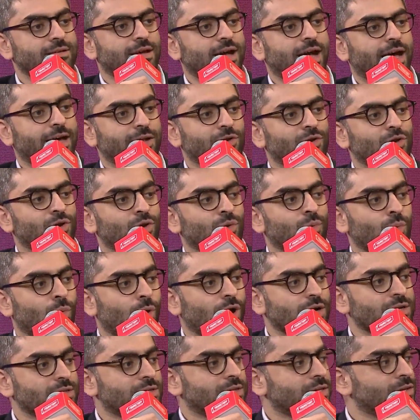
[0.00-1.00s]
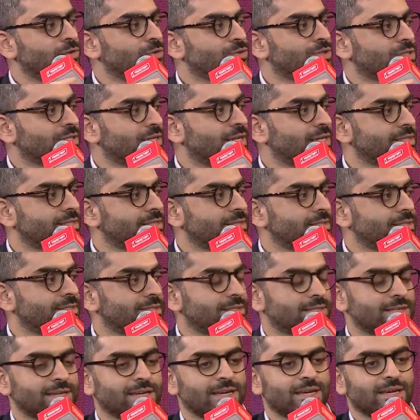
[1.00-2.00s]
I don't know what the use case
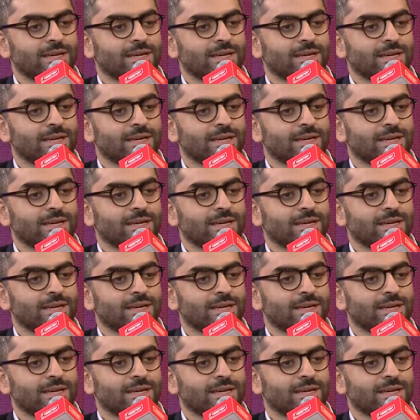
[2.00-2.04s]
is,